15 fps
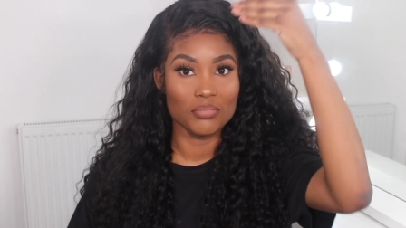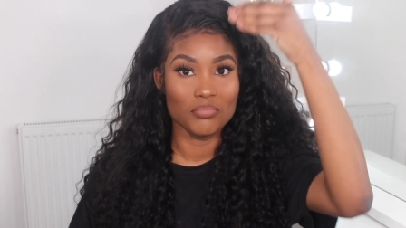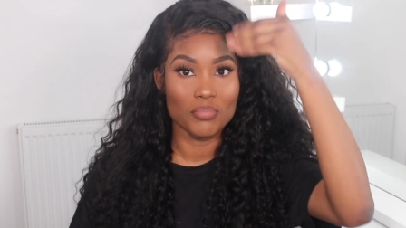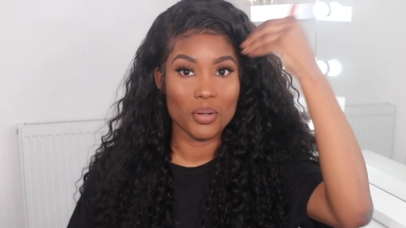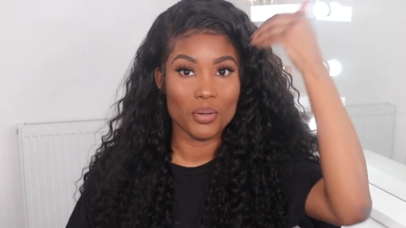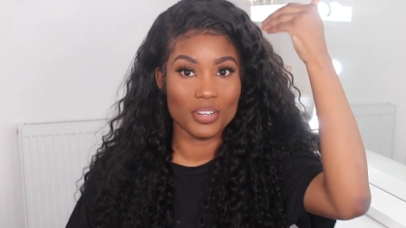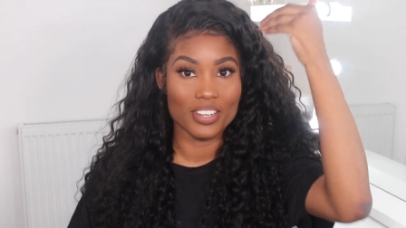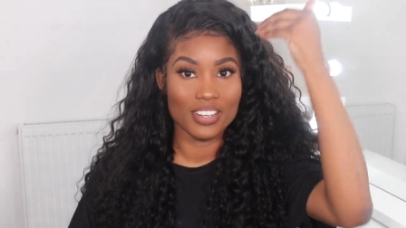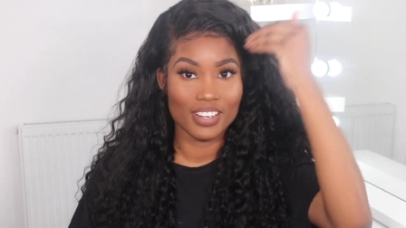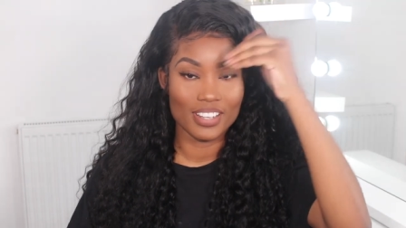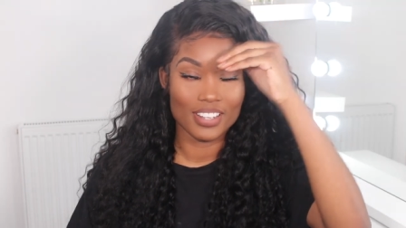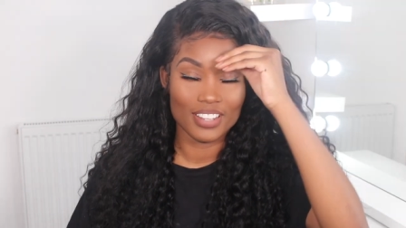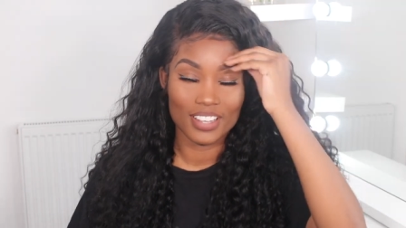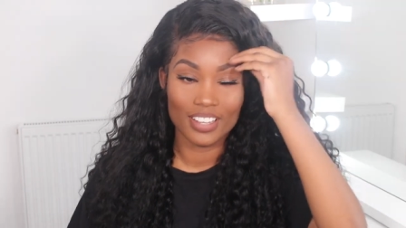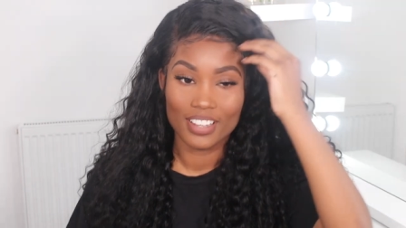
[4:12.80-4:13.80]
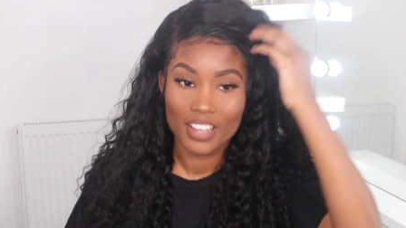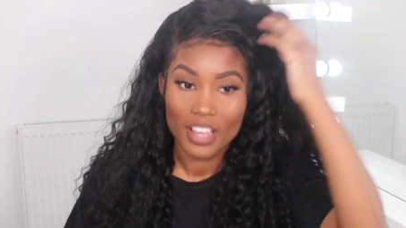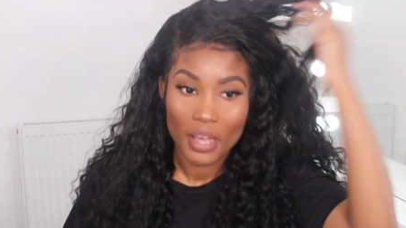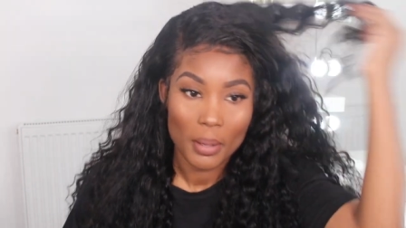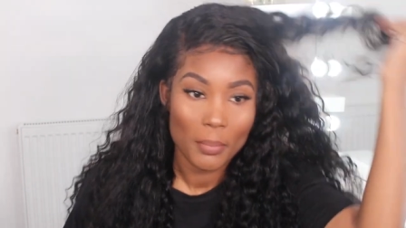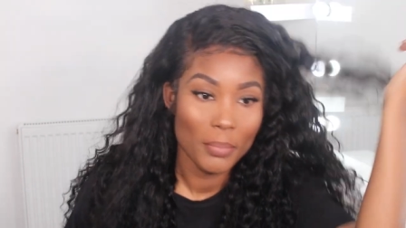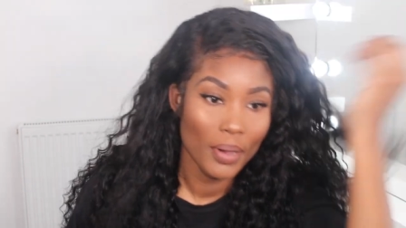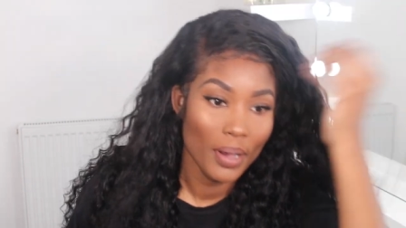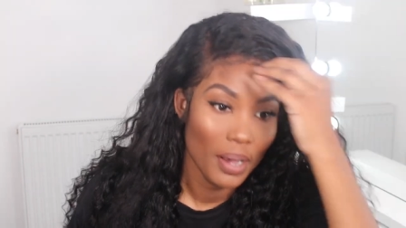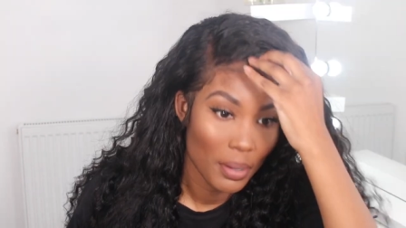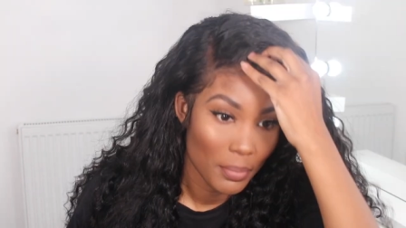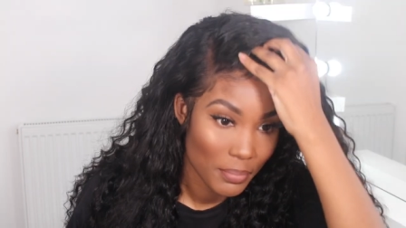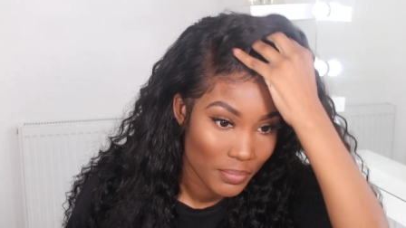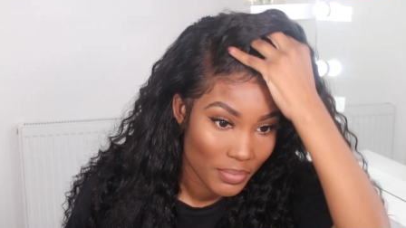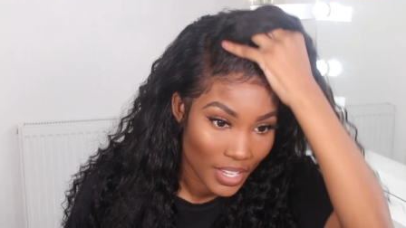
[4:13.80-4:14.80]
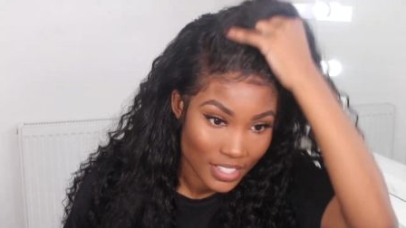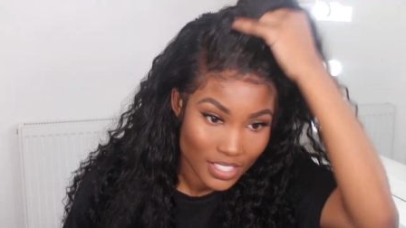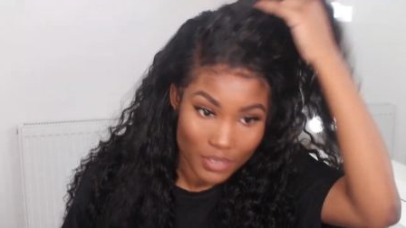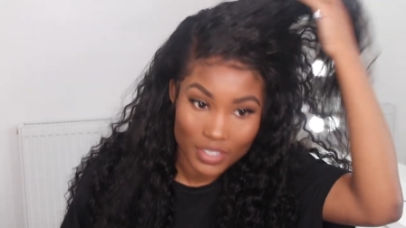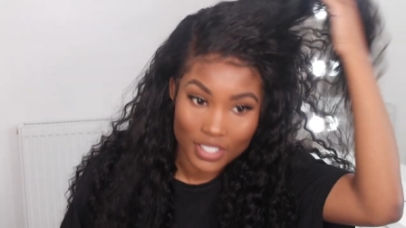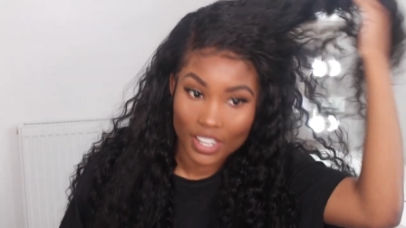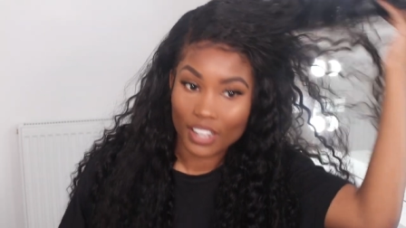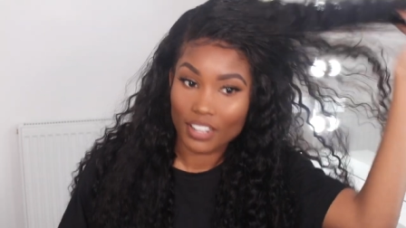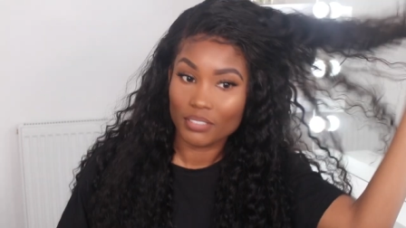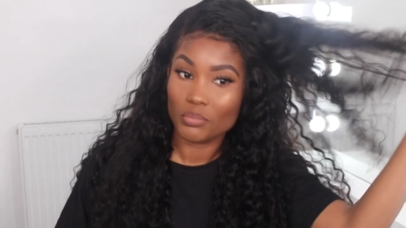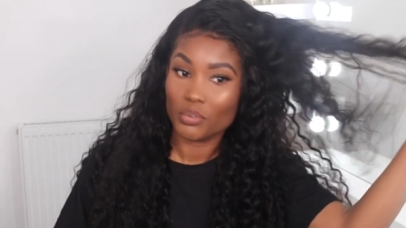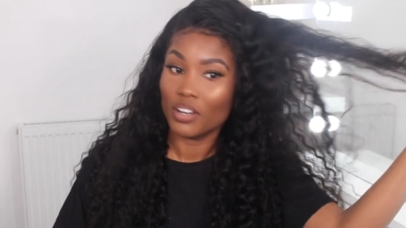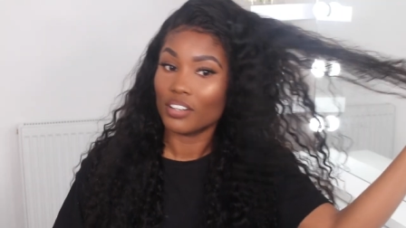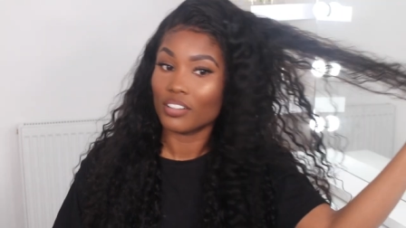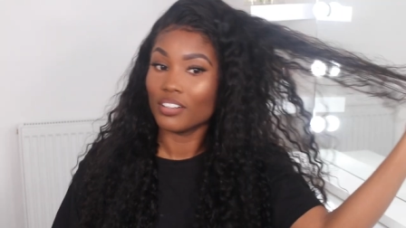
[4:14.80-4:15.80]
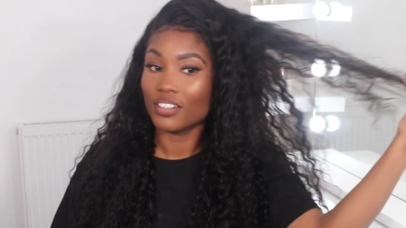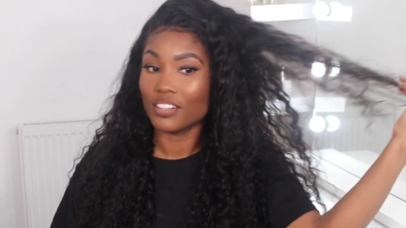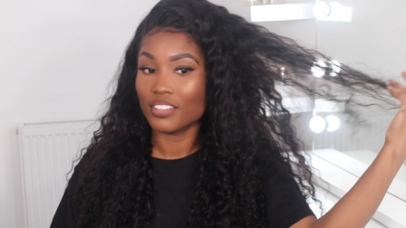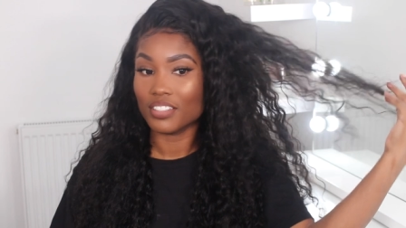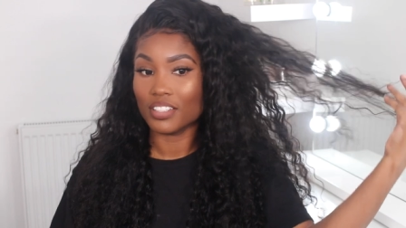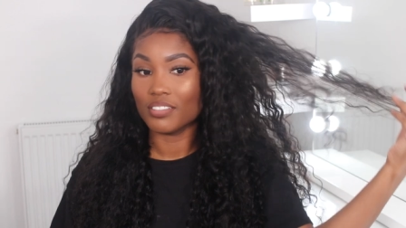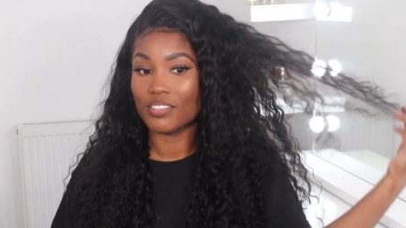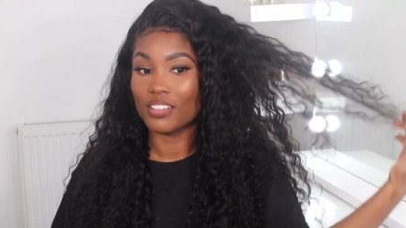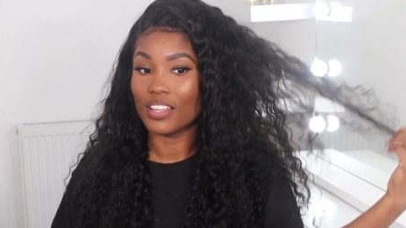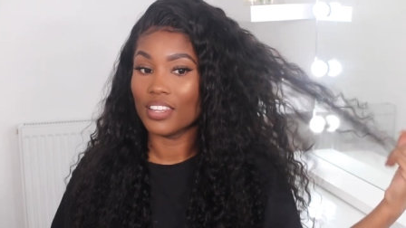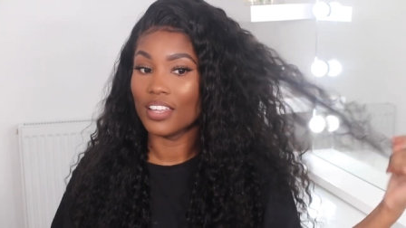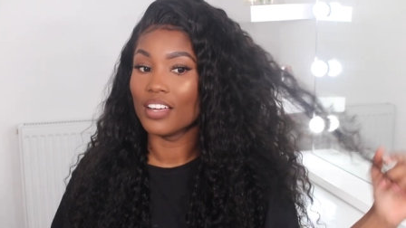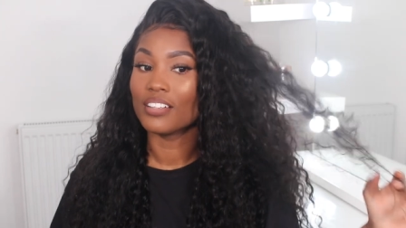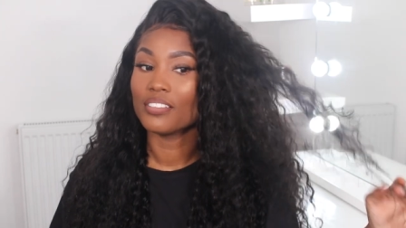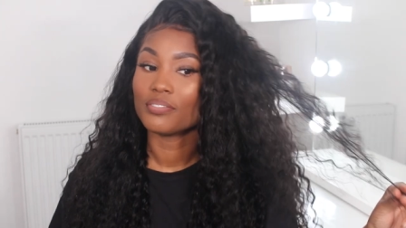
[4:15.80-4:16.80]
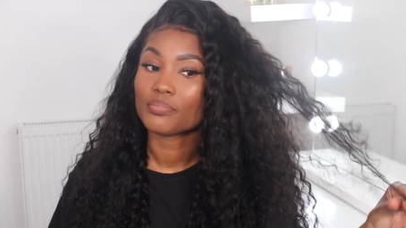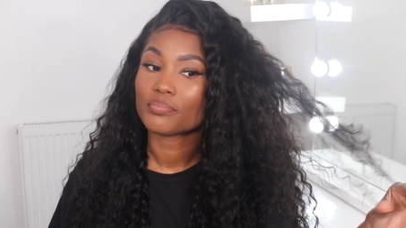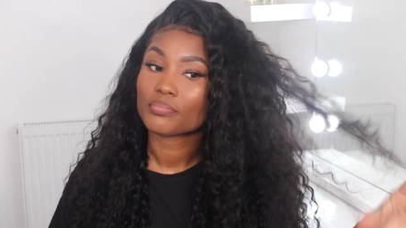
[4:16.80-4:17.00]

molded it like that. But that's something I can work on and stuff like that.